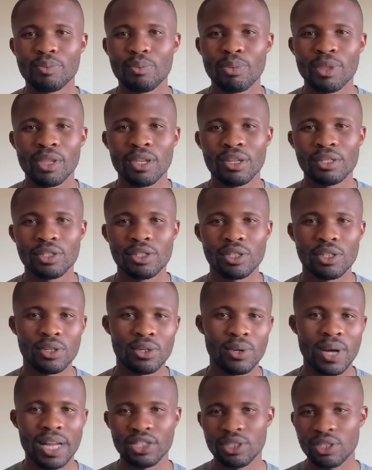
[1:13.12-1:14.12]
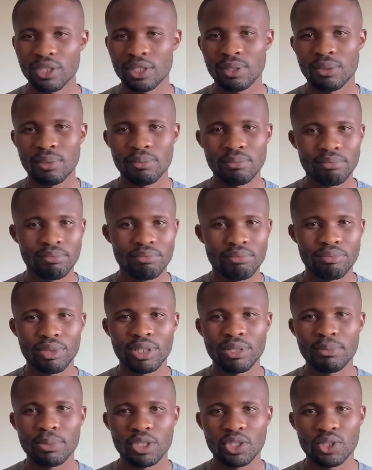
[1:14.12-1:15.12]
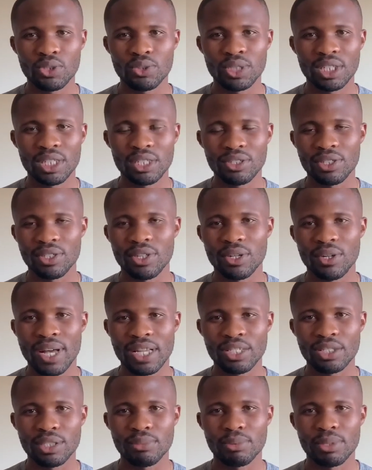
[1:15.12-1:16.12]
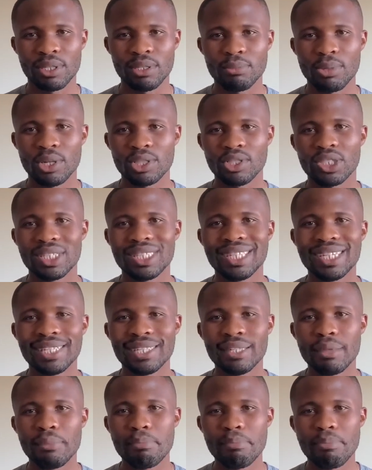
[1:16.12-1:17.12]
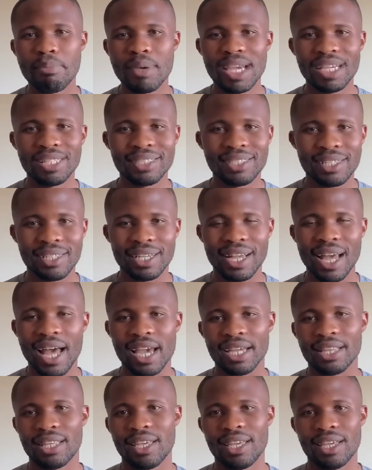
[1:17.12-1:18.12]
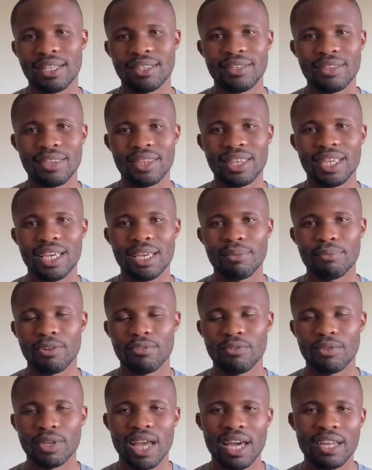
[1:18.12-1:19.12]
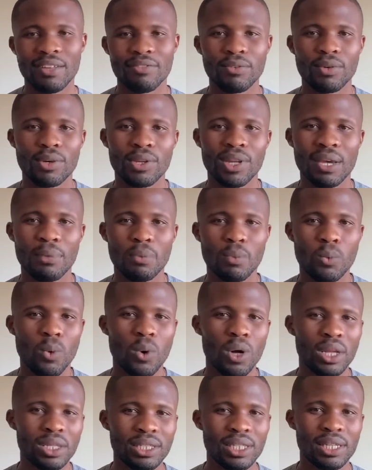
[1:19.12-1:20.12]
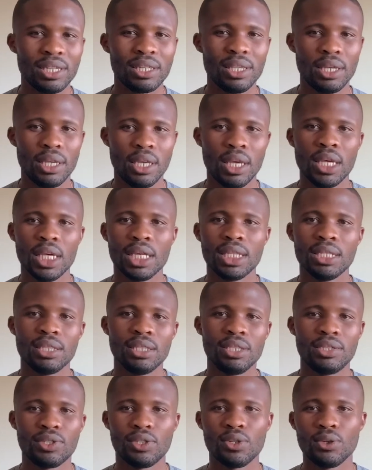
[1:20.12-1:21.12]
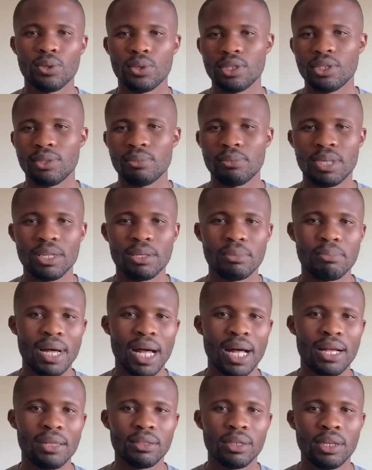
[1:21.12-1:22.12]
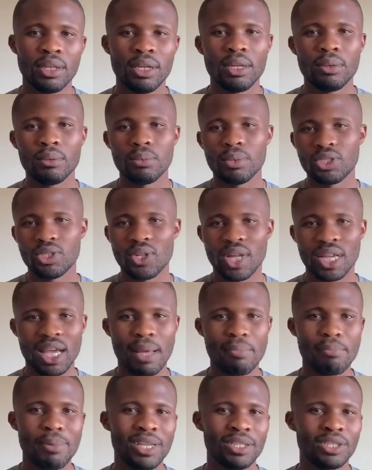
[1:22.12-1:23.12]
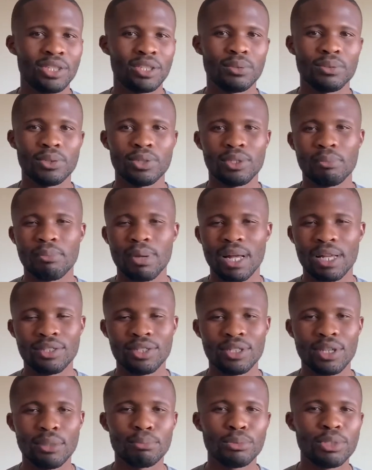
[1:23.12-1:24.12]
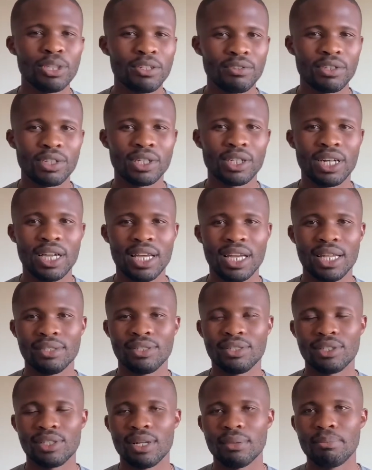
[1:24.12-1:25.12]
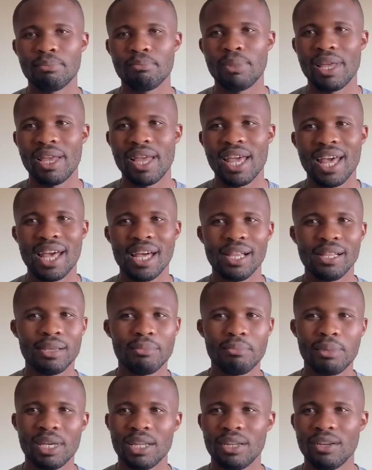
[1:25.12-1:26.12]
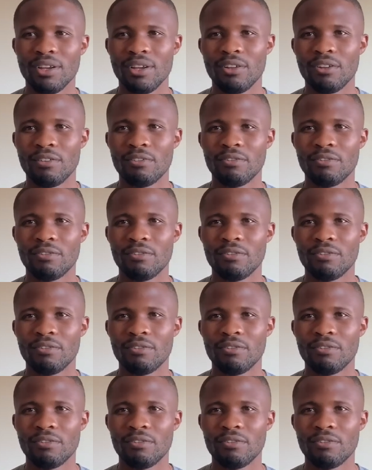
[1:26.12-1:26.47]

So I just pretty much 3 years ago, I just pretty much did the basic idea, the theme of kind of what I wanted the story to be about, which, like I mentioned, was about some river and some element of,